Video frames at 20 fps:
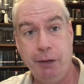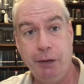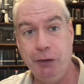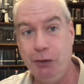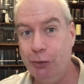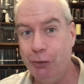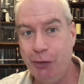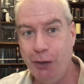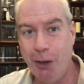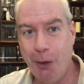
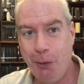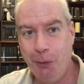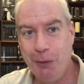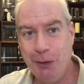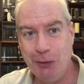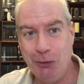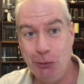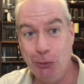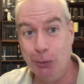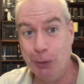you know
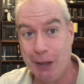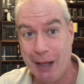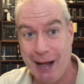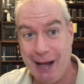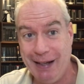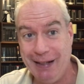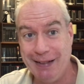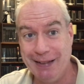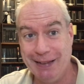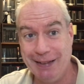that you
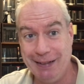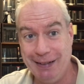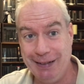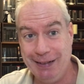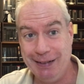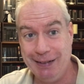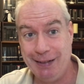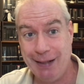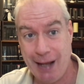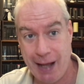like the
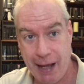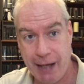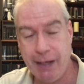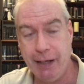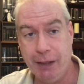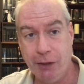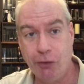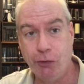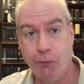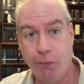
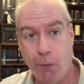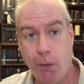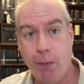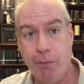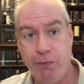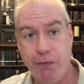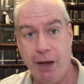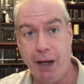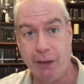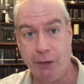10-inch form
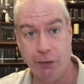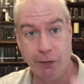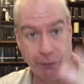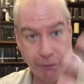factor,